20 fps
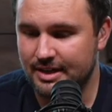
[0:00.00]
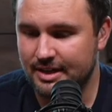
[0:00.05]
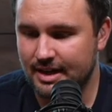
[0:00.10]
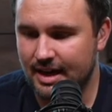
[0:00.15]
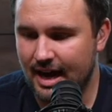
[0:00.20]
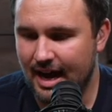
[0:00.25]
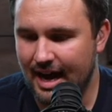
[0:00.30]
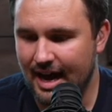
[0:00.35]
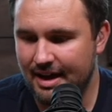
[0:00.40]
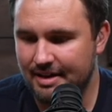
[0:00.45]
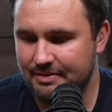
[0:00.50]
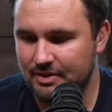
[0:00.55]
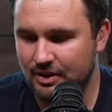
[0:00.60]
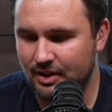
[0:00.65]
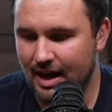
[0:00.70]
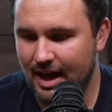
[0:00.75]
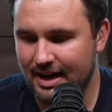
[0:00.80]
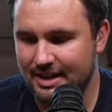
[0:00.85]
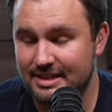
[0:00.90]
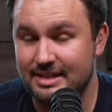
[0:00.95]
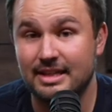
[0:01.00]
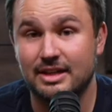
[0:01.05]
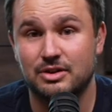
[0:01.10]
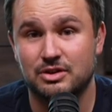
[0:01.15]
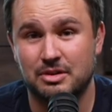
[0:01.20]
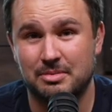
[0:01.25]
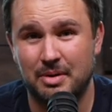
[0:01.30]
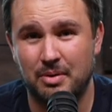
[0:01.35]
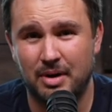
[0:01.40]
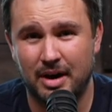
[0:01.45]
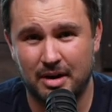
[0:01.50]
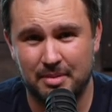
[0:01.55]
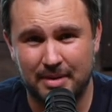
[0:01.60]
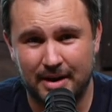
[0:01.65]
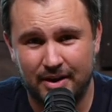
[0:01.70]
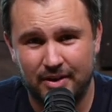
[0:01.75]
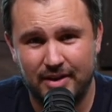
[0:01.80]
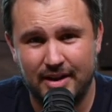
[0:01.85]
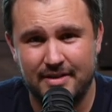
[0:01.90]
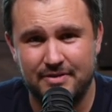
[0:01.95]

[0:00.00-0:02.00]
Yeah. I have a lot of stickers on my water bottle.